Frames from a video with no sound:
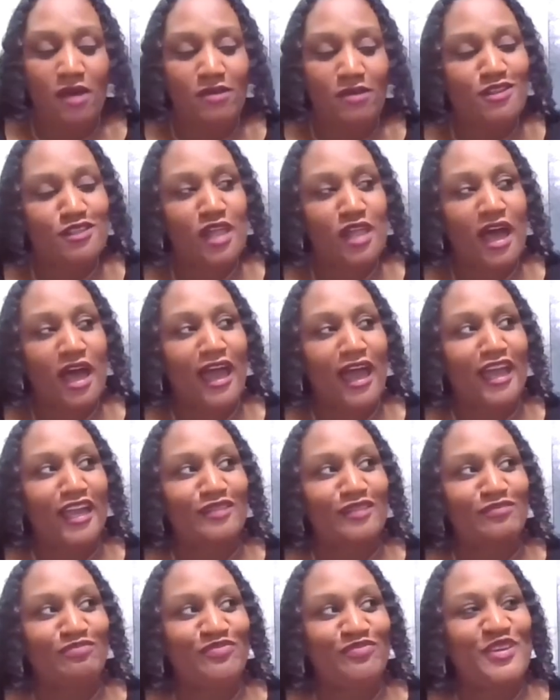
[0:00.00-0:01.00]
I was like,
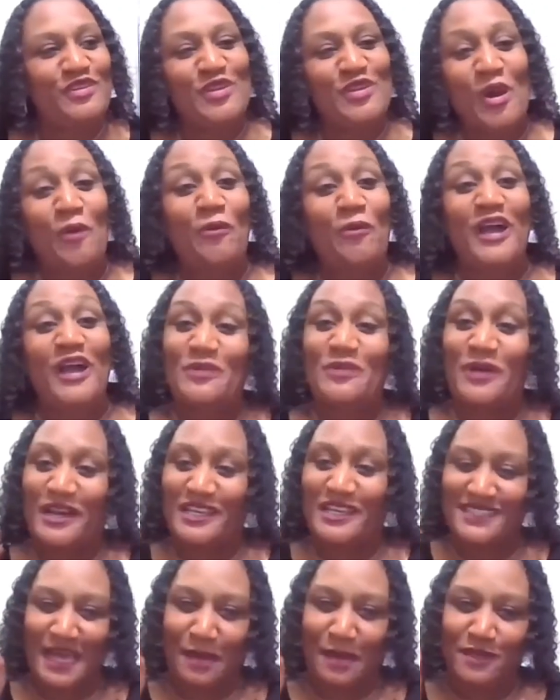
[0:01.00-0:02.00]
you know what? You're going
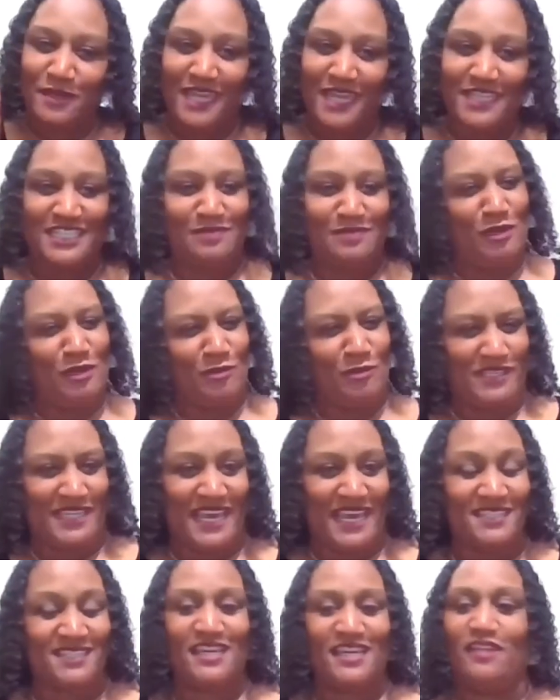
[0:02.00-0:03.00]
to stop catching me with
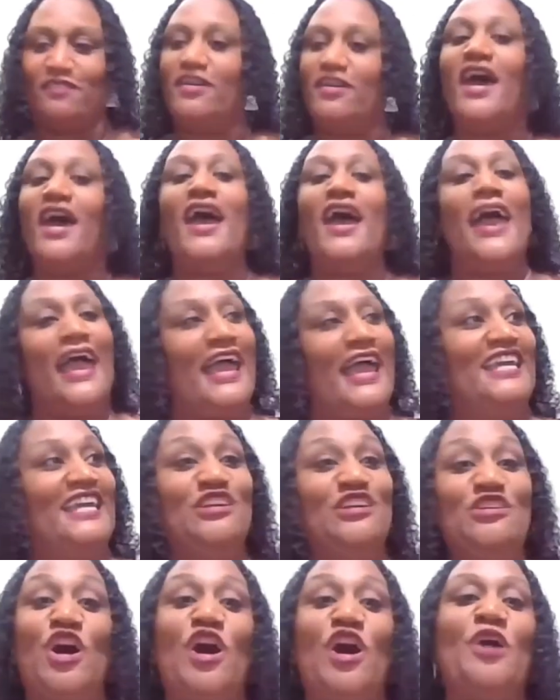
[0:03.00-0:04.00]
that stuff. And,
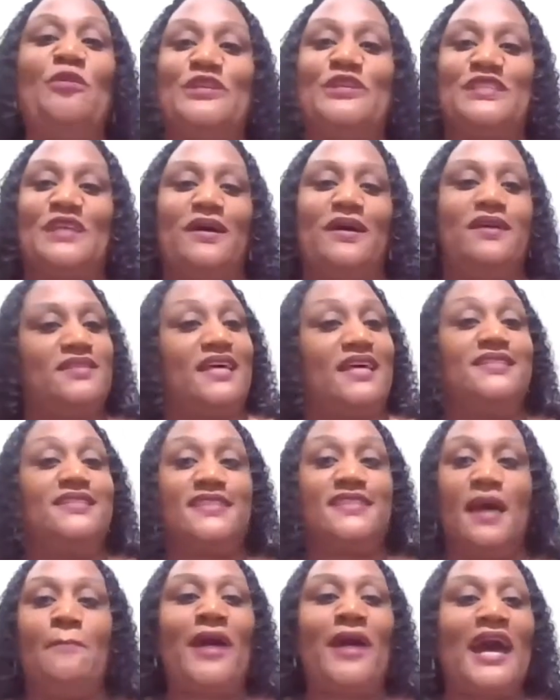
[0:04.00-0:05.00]
it was like
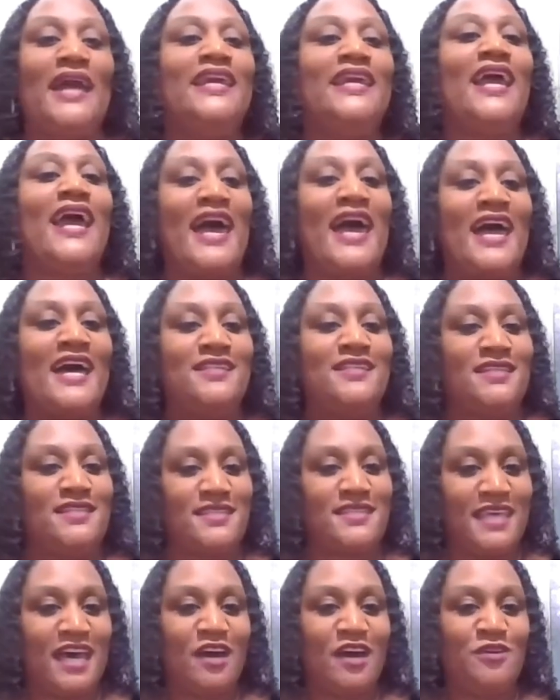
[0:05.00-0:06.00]
somebody had to
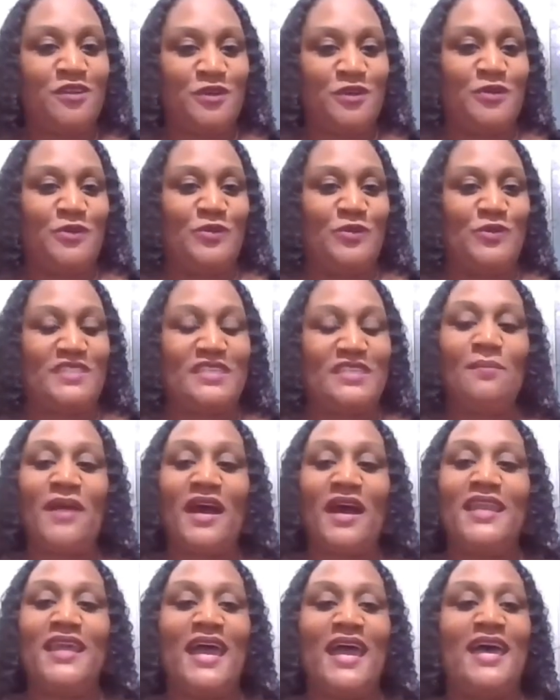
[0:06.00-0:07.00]
tell you.
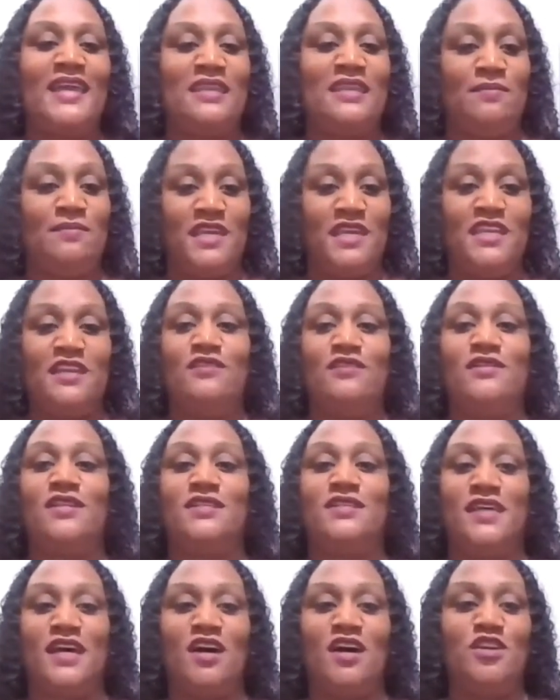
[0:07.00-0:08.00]
Somebody had to be there to
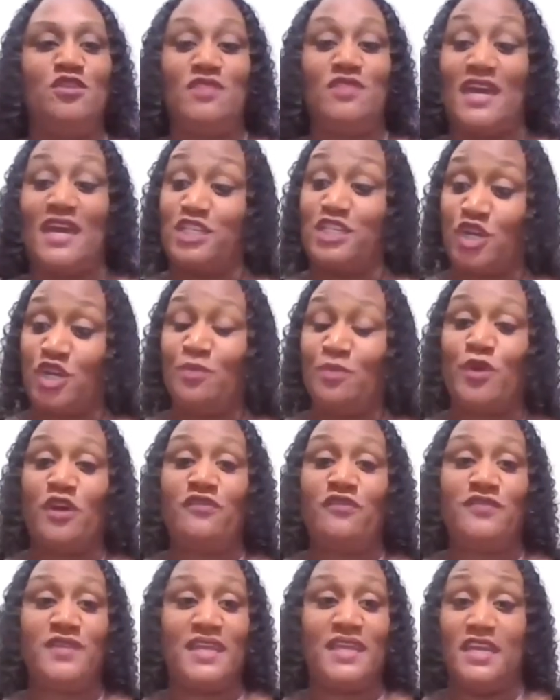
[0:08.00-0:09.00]
tell you that your
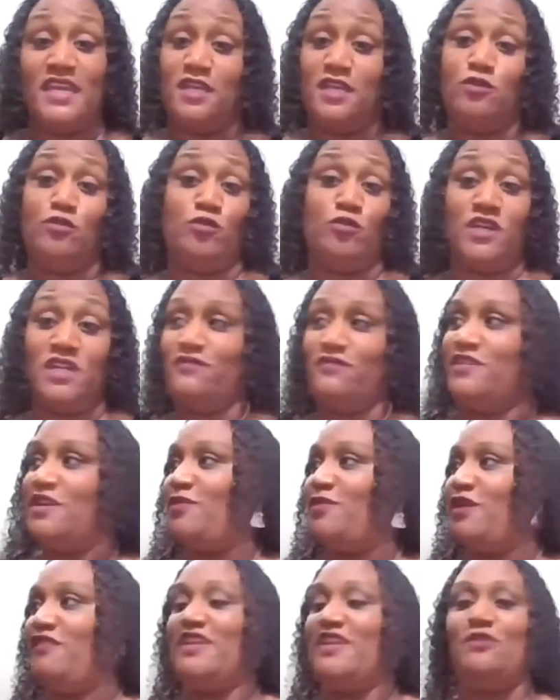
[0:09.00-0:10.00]
birthday, what if your
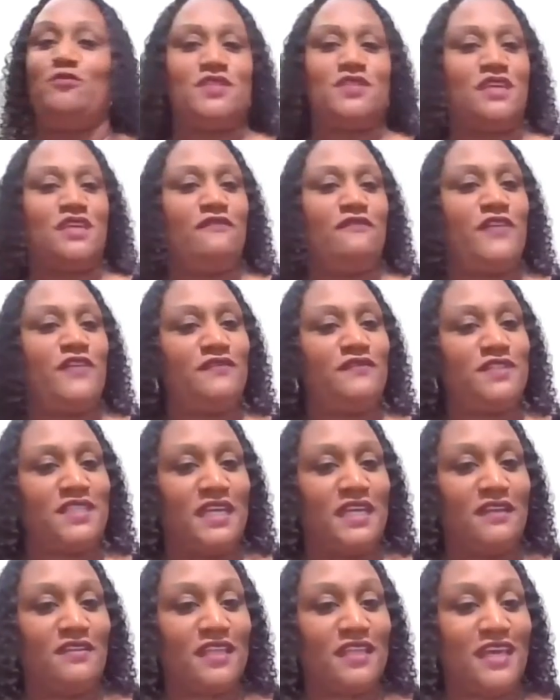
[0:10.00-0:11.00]
birthday was on the
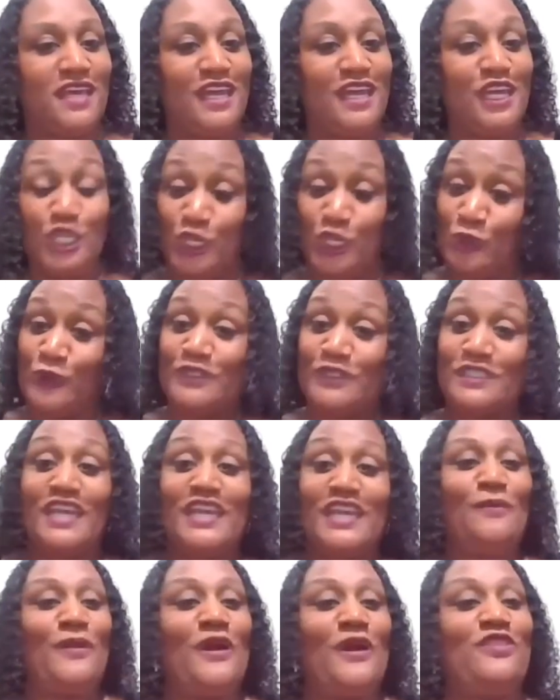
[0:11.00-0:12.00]
15th? You would say
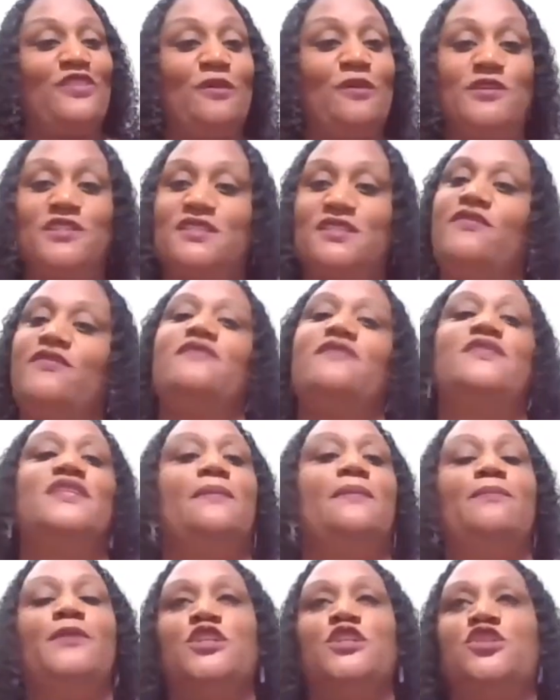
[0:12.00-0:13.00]
your birthday was the
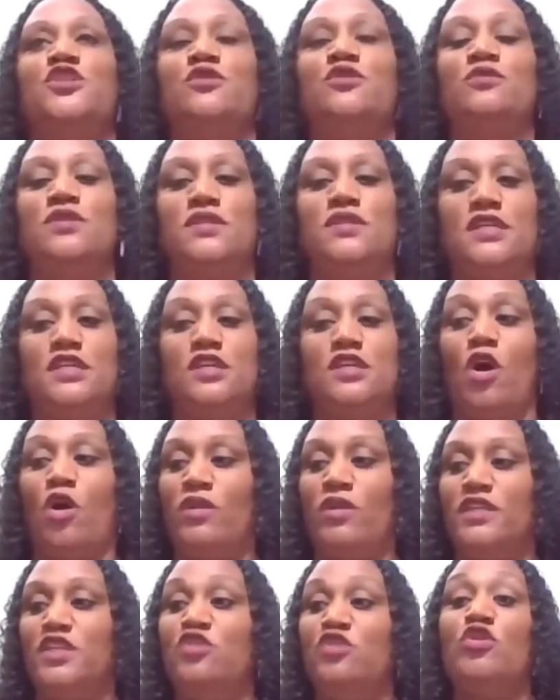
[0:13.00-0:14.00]
15th, but
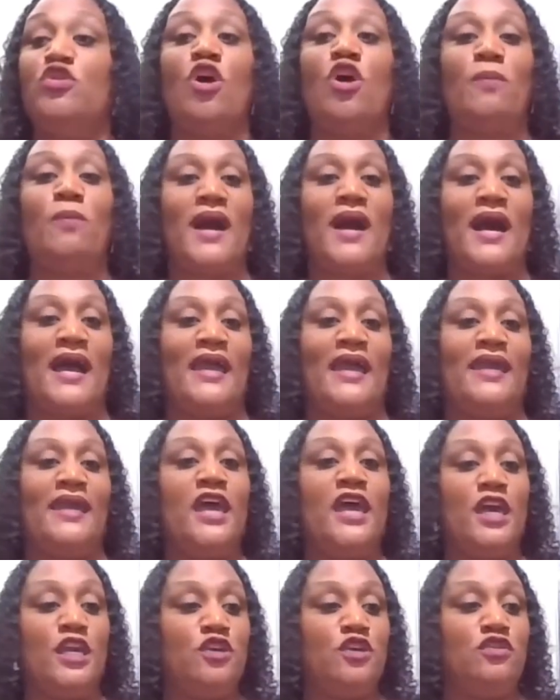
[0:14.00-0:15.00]
you go by,
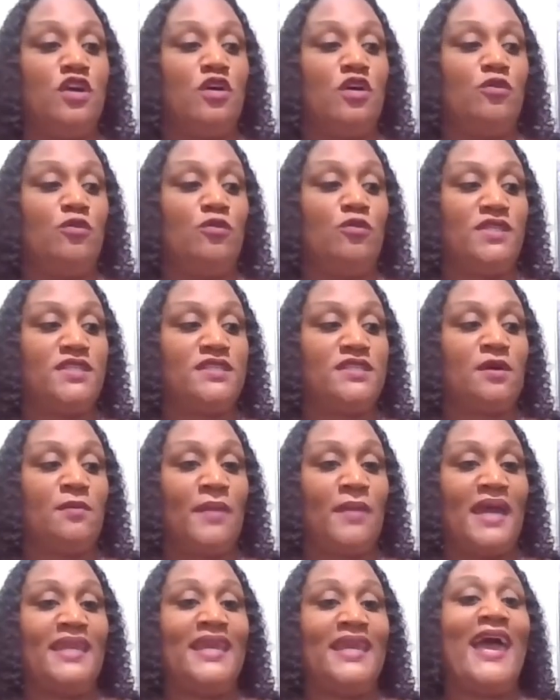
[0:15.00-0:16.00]
what
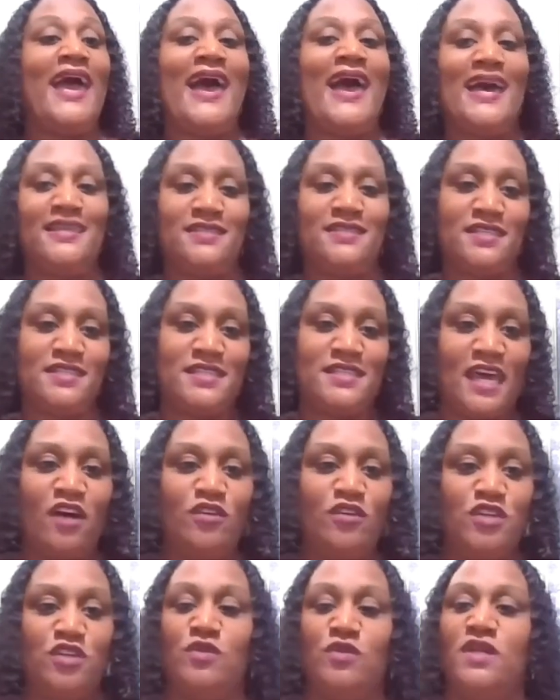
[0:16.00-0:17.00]
somebody had to
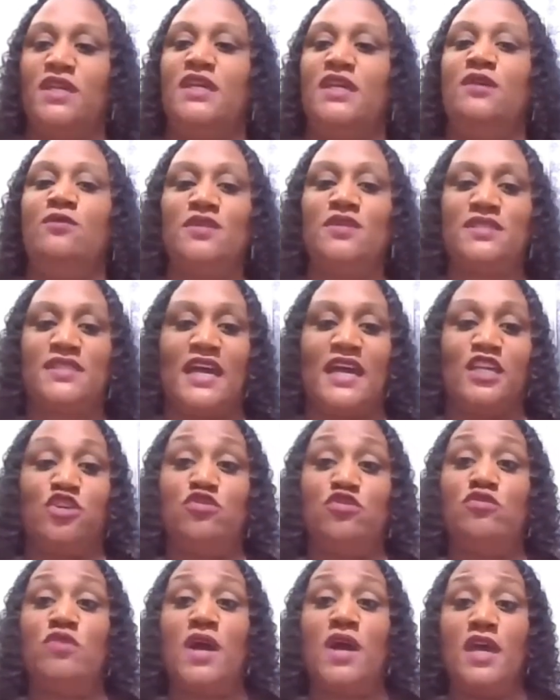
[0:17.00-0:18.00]
tell you. And he was like,
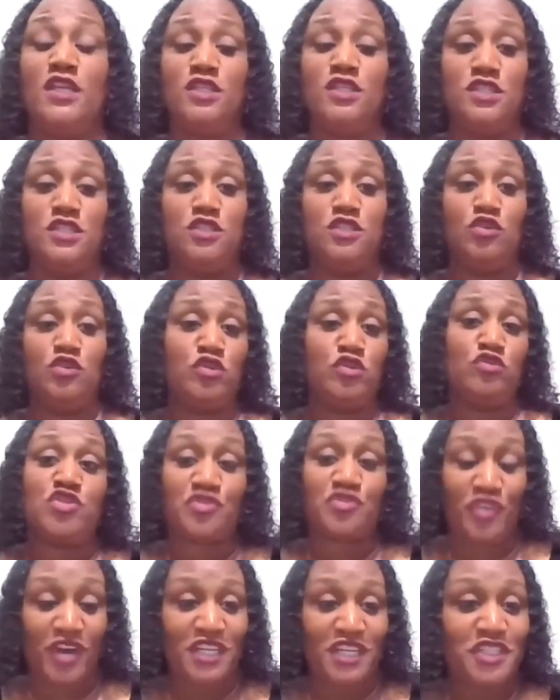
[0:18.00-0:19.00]
do you
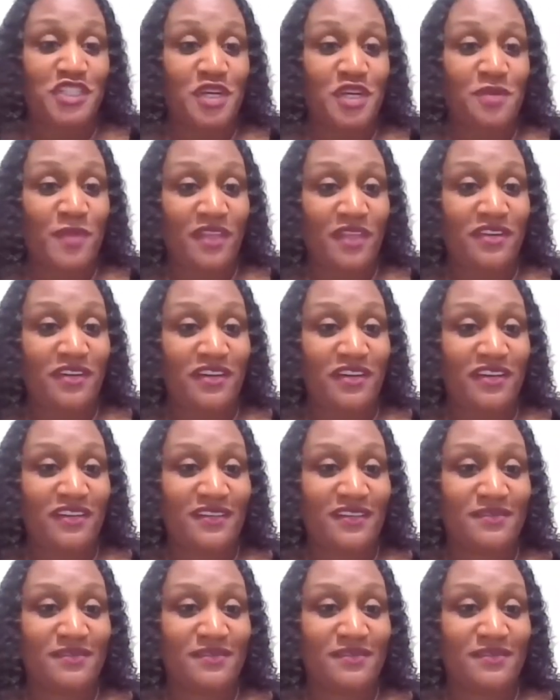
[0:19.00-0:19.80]
trust your mother?